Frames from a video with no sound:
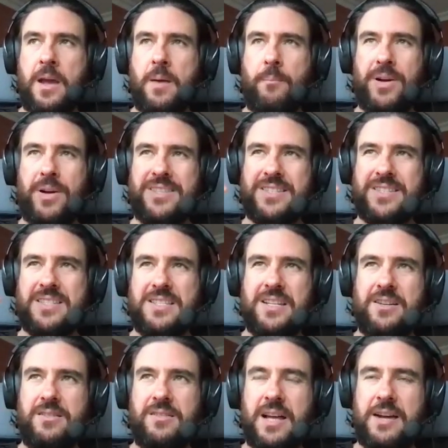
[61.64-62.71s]
But
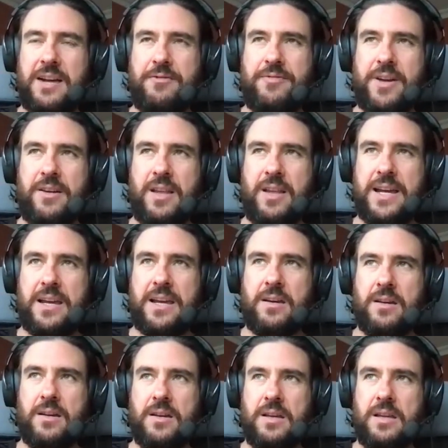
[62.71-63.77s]
still, I felt like
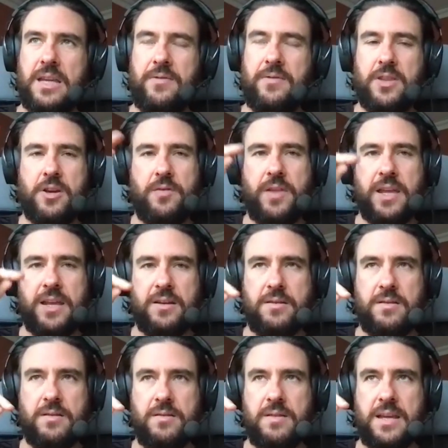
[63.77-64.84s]
even though
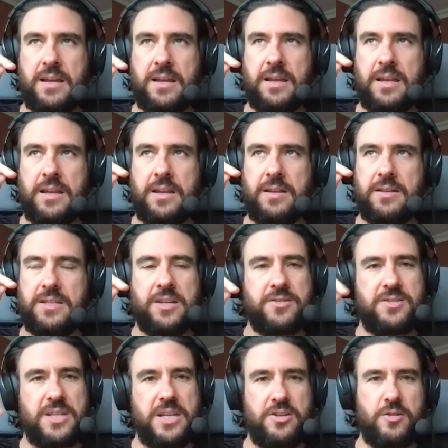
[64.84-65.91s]
in
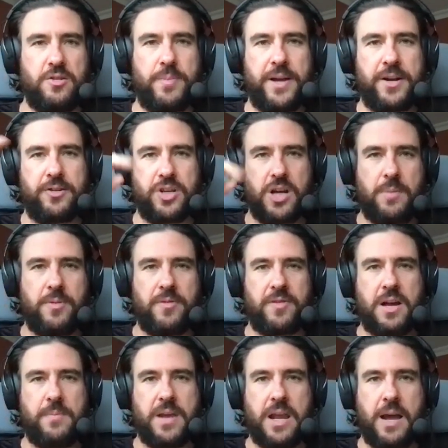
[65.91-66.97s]
TOC, you do a better job of
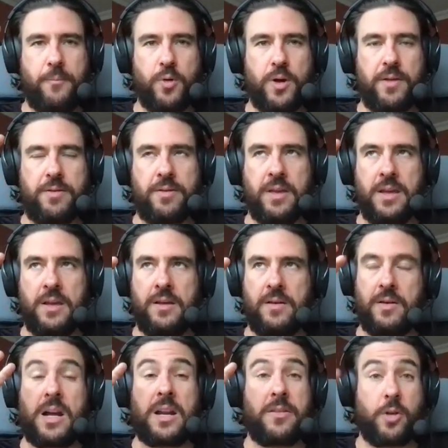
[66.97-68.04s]
coming up with
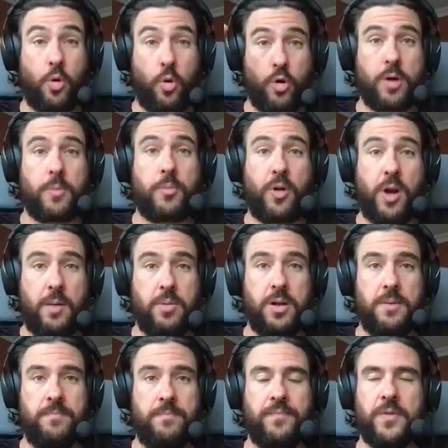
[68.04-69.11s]
kind of the core
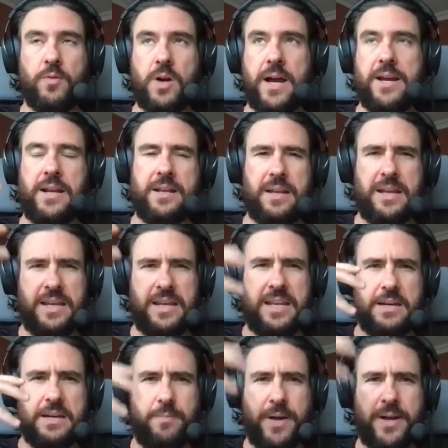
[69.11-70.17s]
problem, right? And
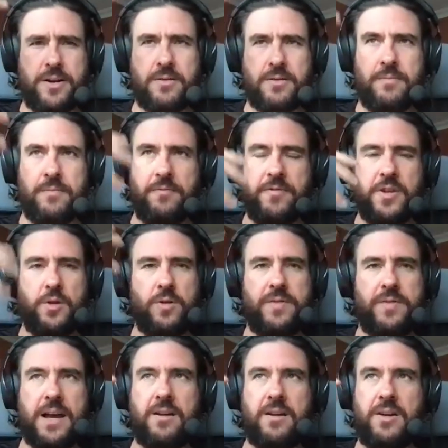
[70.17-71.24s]
getting a better view of
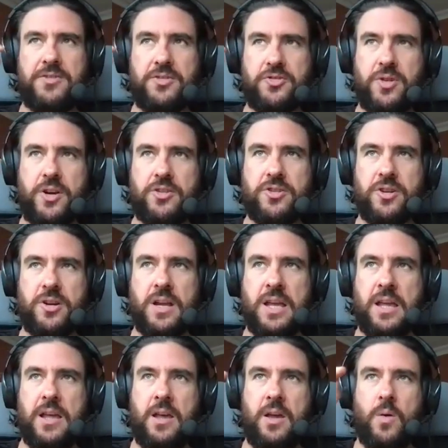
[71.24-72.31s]
that causal structure.
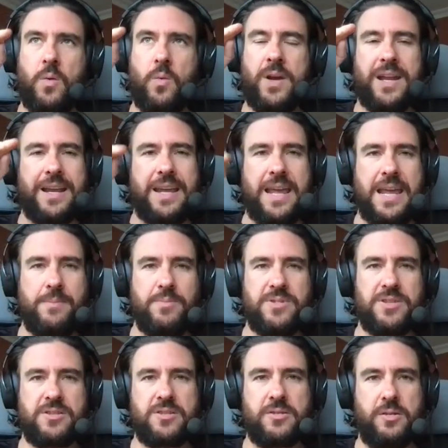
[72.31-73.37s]
When it came
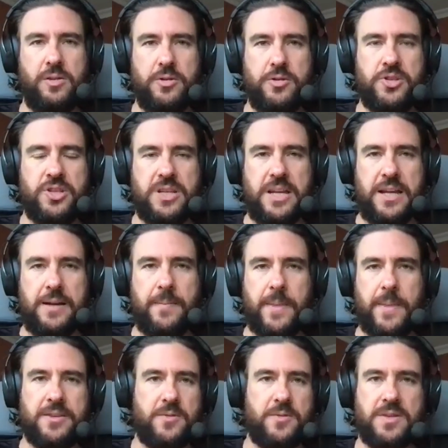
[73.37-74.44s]
to solutioning,
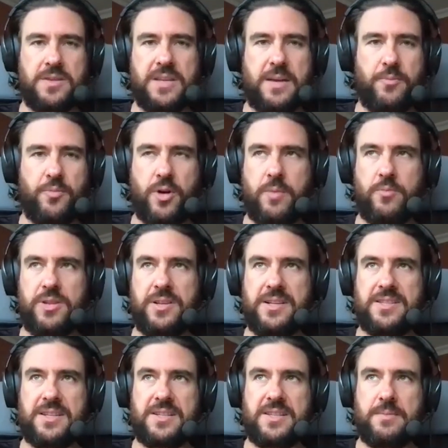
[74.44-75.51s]
and this was the same problem with Lean
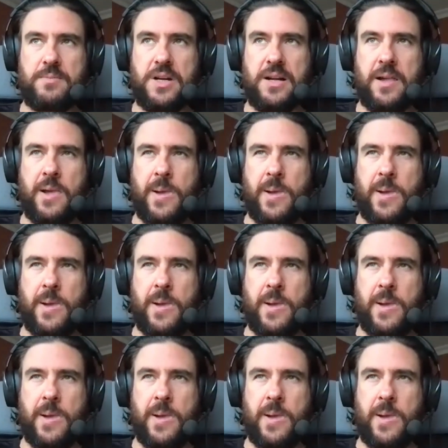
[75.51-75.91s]
Six Sigma,